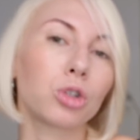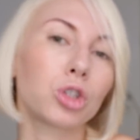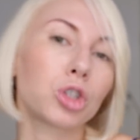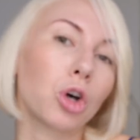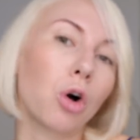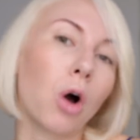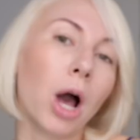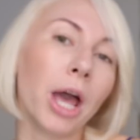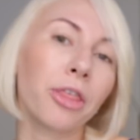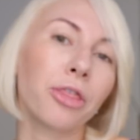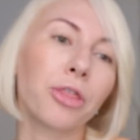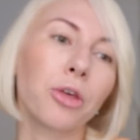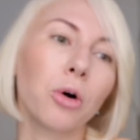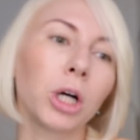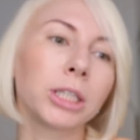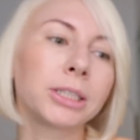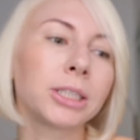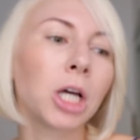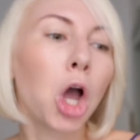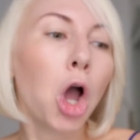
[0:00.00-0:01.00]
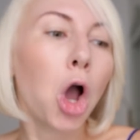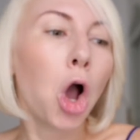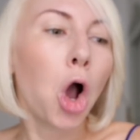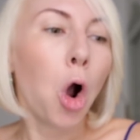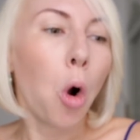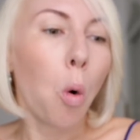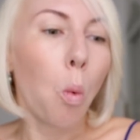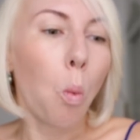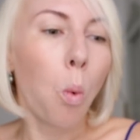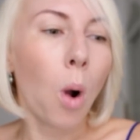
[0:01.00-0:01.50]
So I thought,
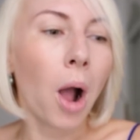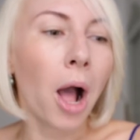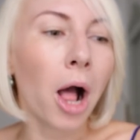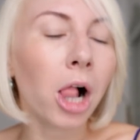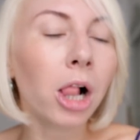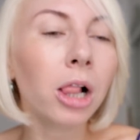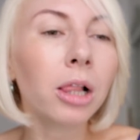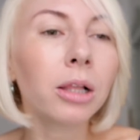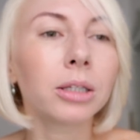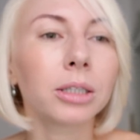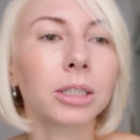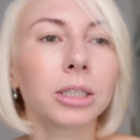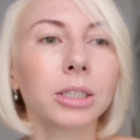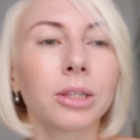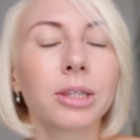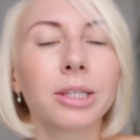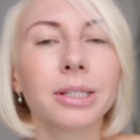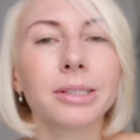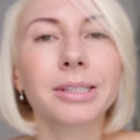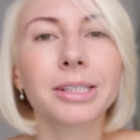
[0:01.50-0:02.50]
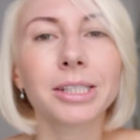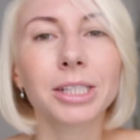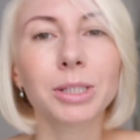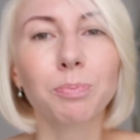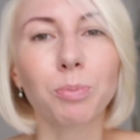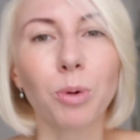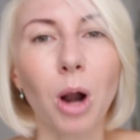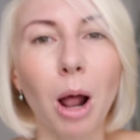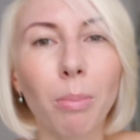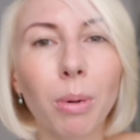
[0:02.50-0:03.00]
well, this is
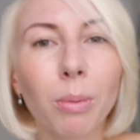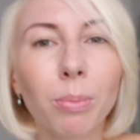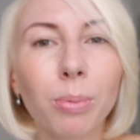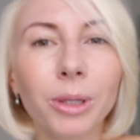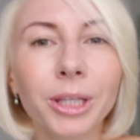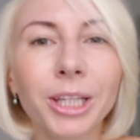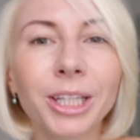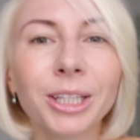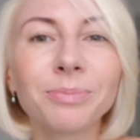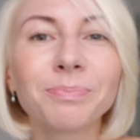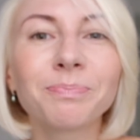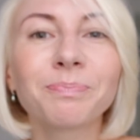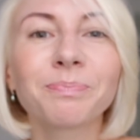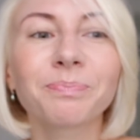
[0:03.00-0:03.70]
probably,